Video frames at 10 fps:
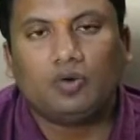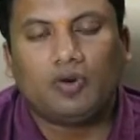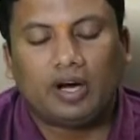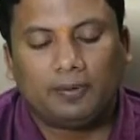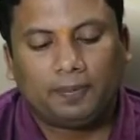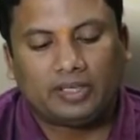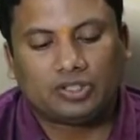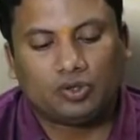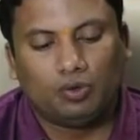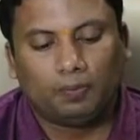1 plus
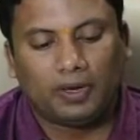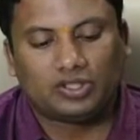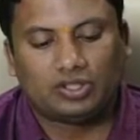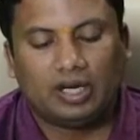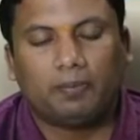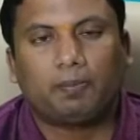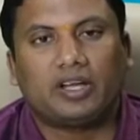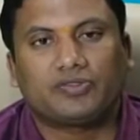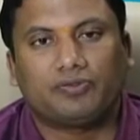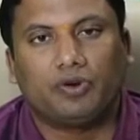2 plus 3 plus
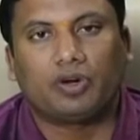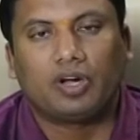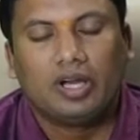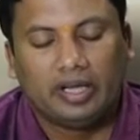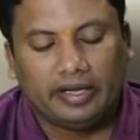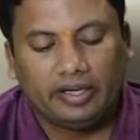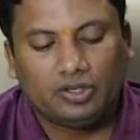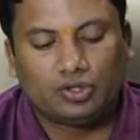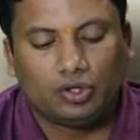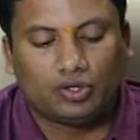4
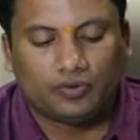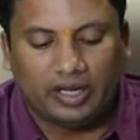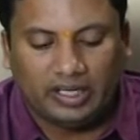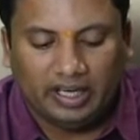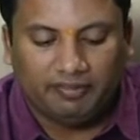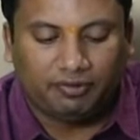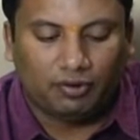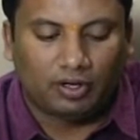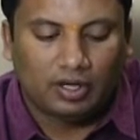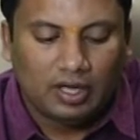into 24